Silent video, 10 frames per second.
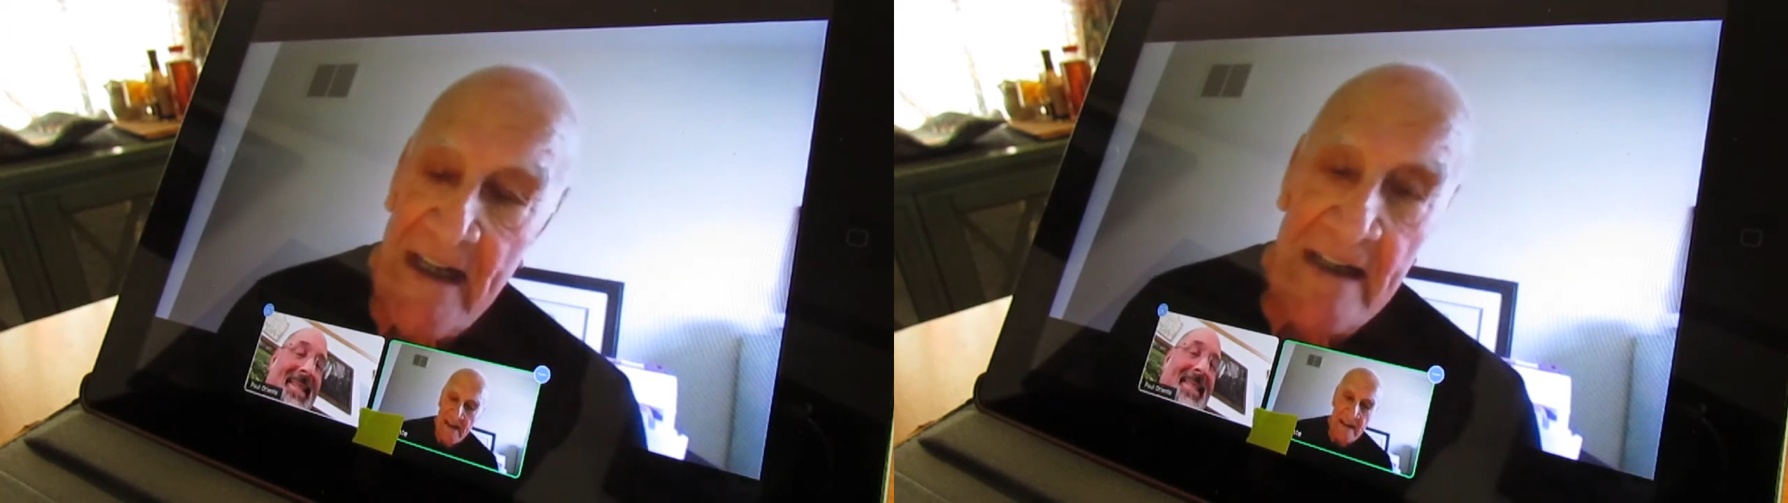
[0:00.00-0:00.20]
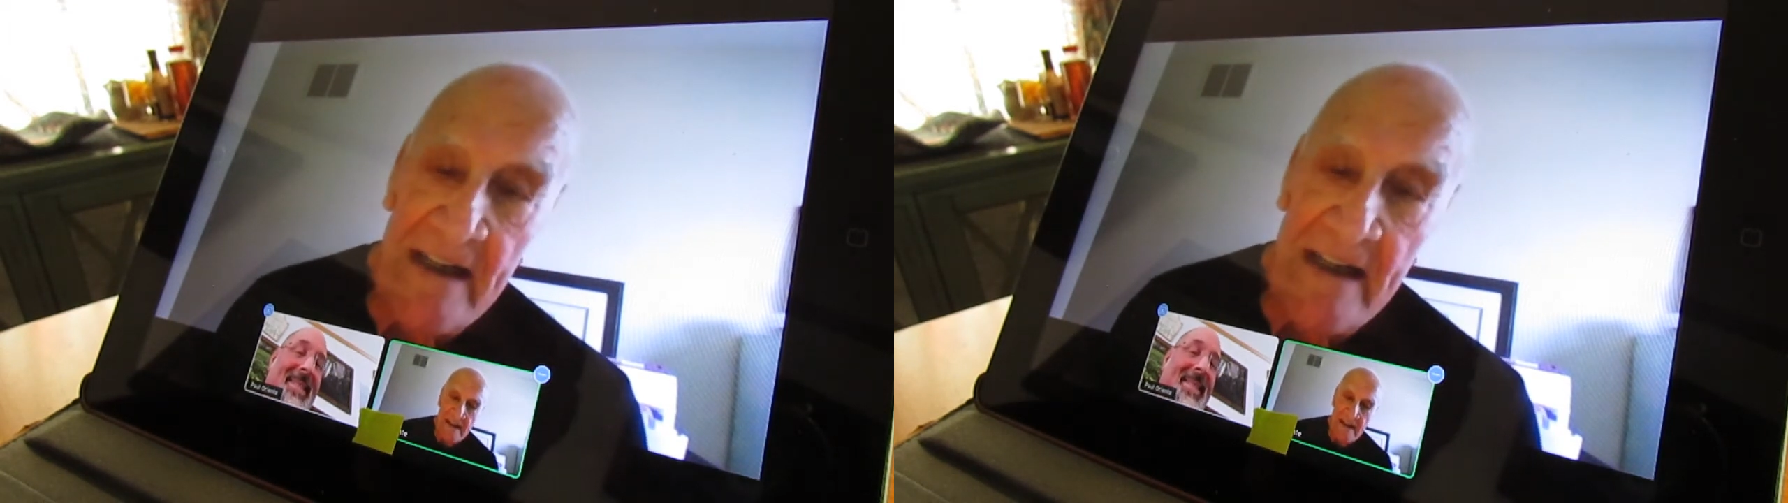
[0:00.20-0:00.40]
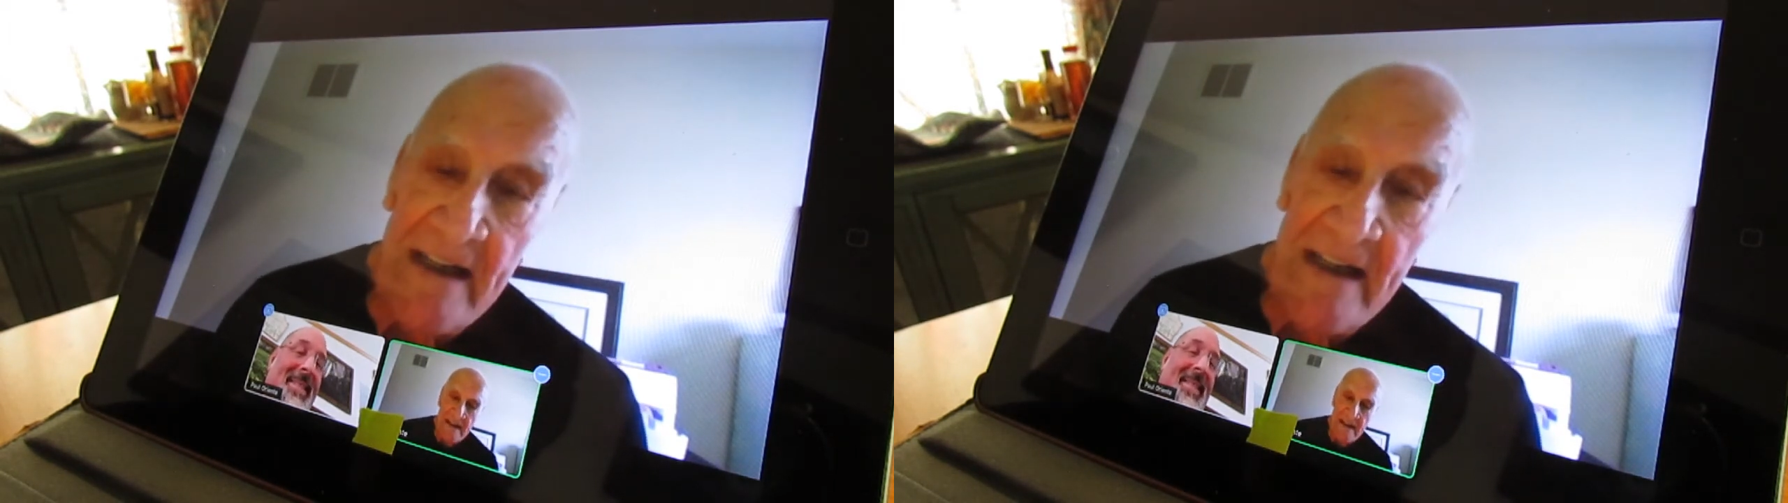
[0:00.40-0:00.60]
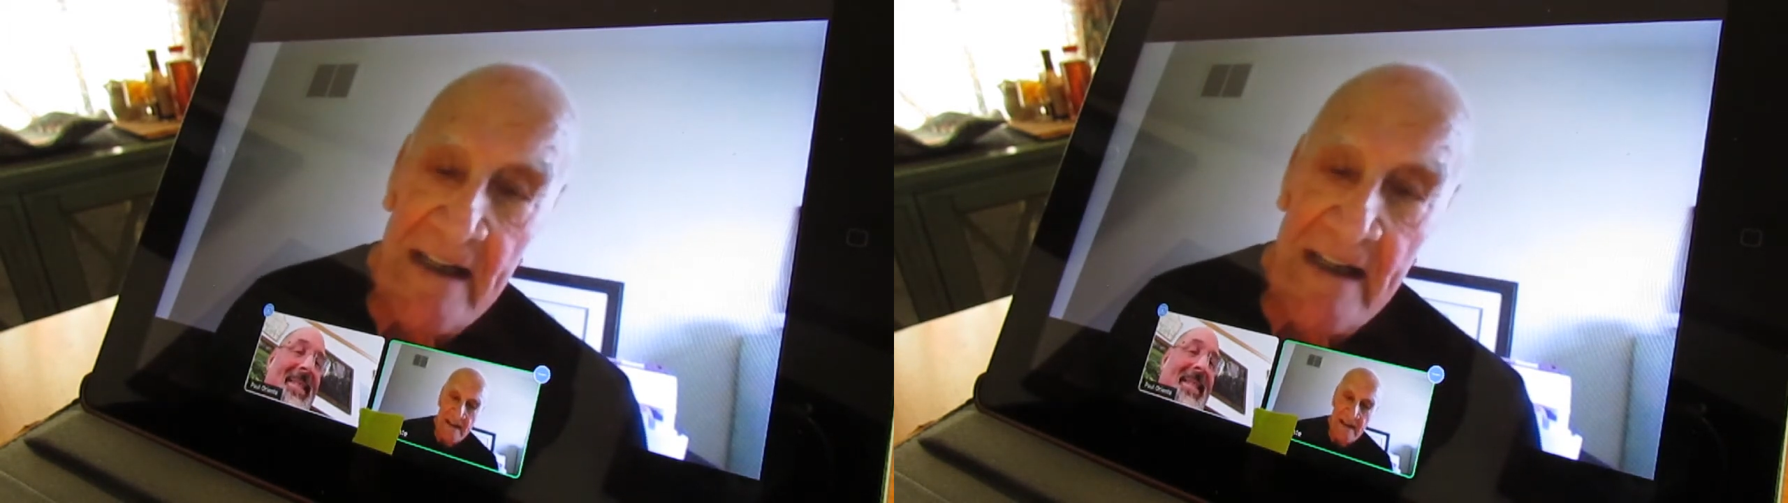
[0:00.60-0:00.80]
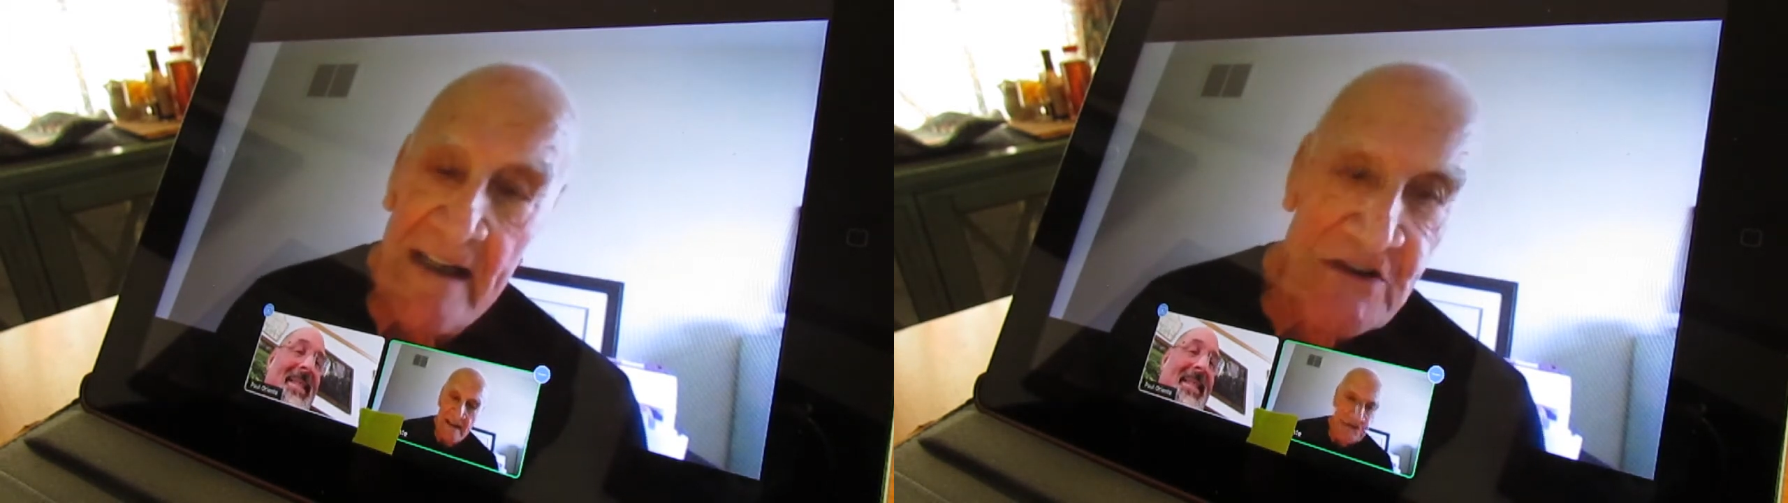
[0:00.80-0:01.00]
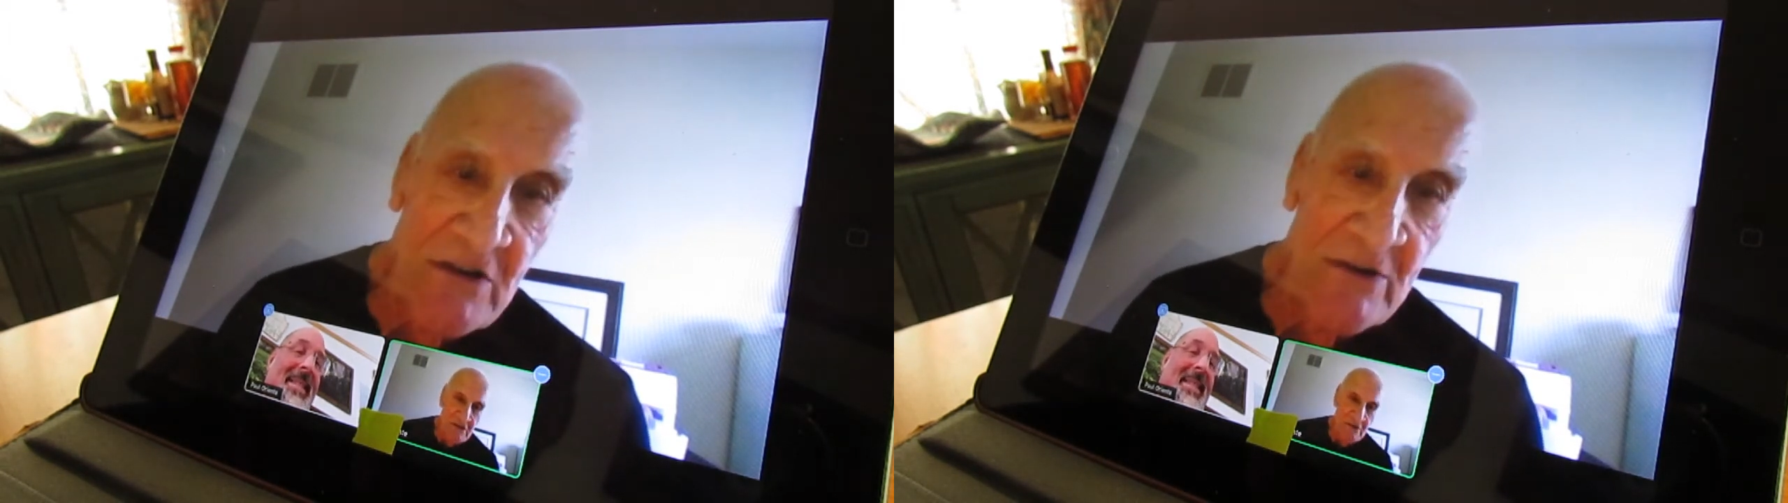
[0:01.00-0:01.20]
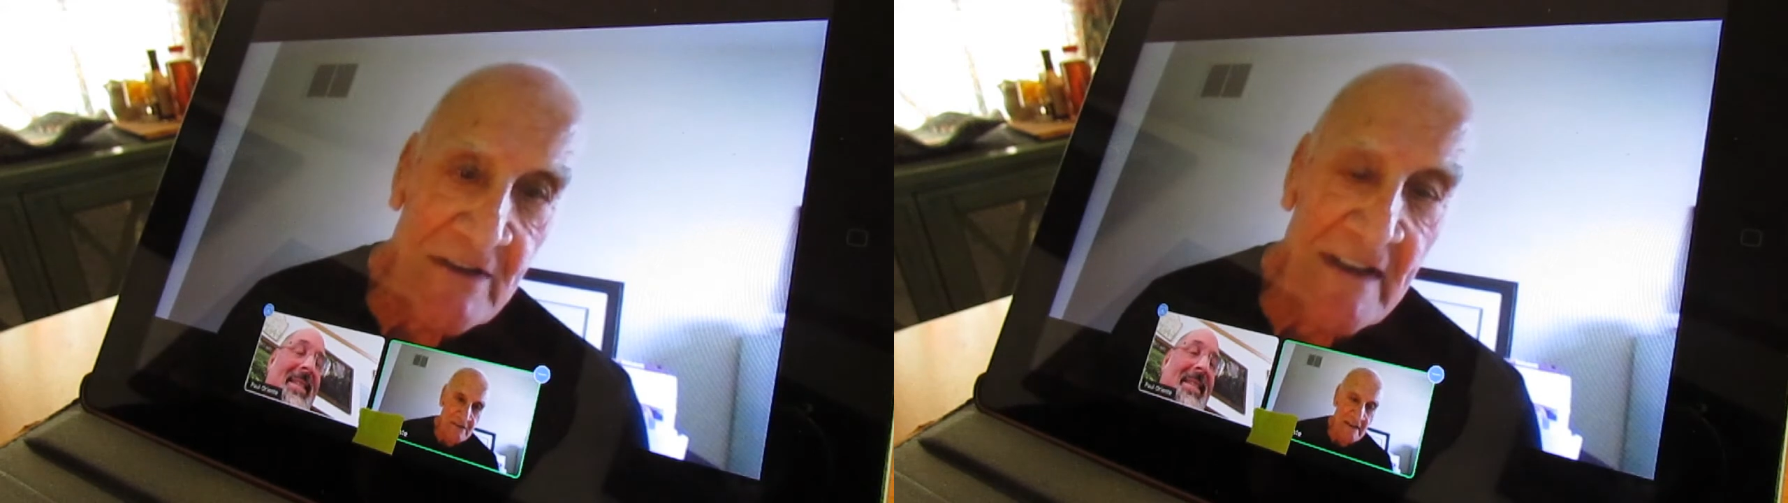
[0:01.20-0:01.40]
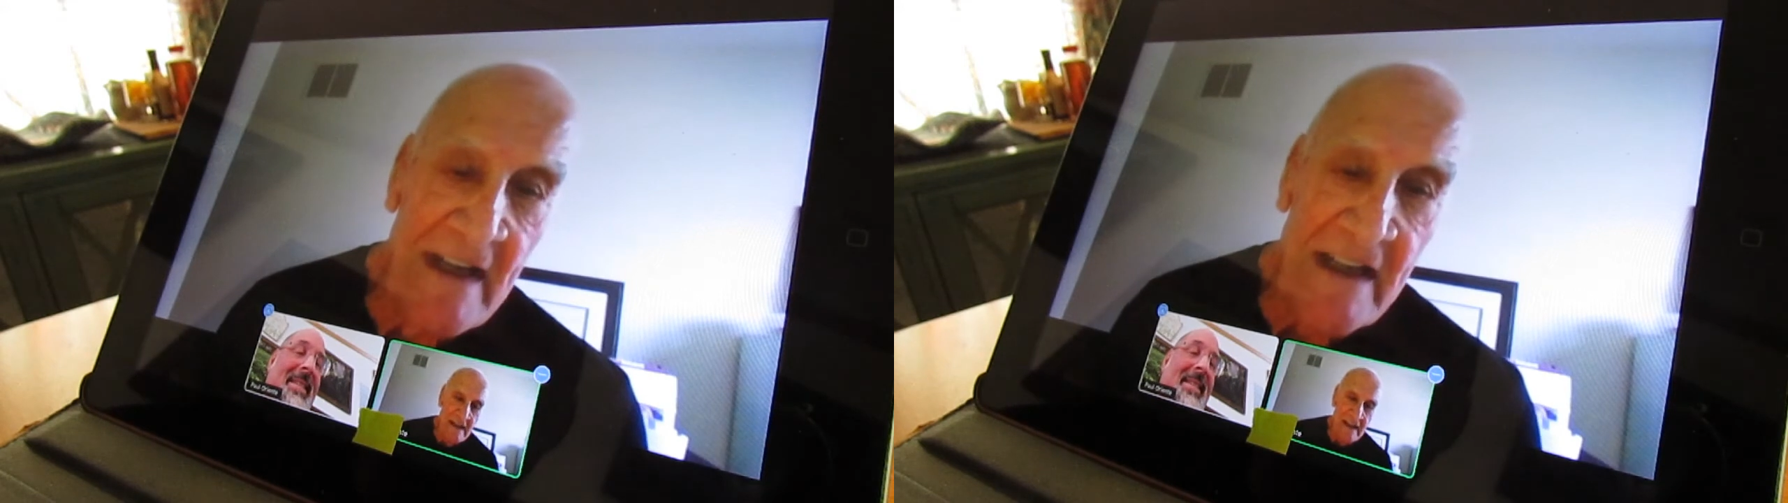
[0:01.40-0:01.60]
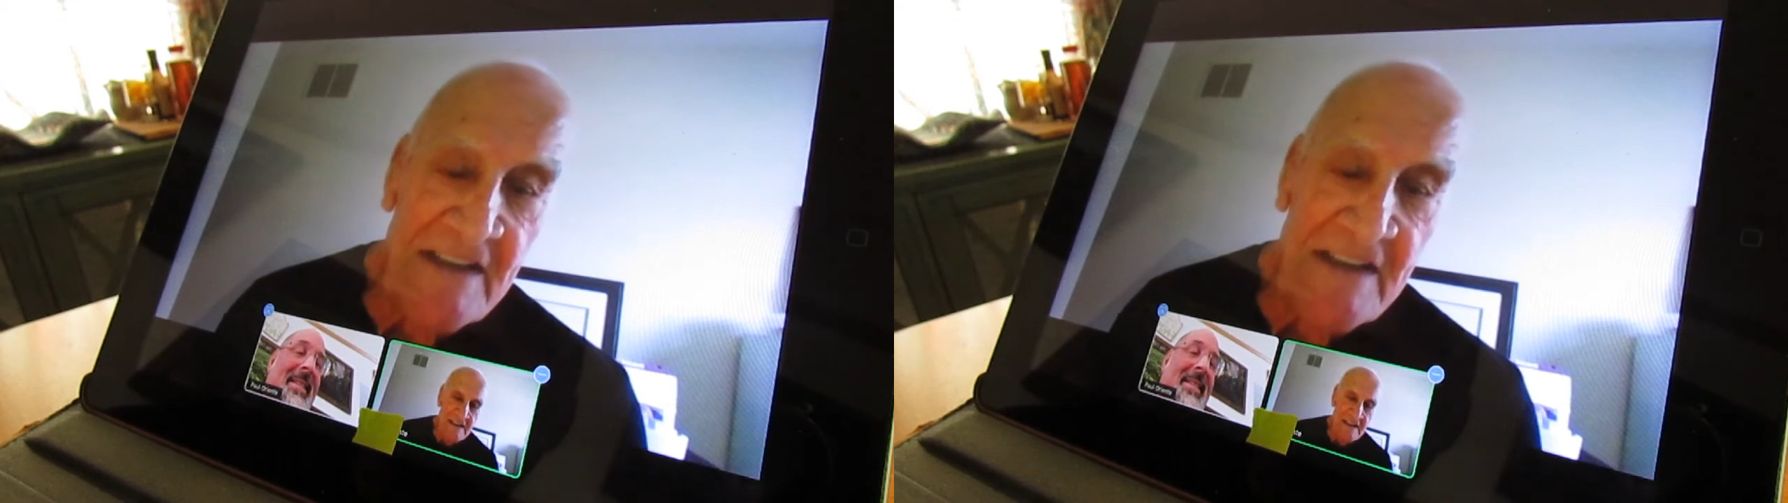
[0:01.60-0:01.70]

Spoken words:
And he tapped me on the shoulder.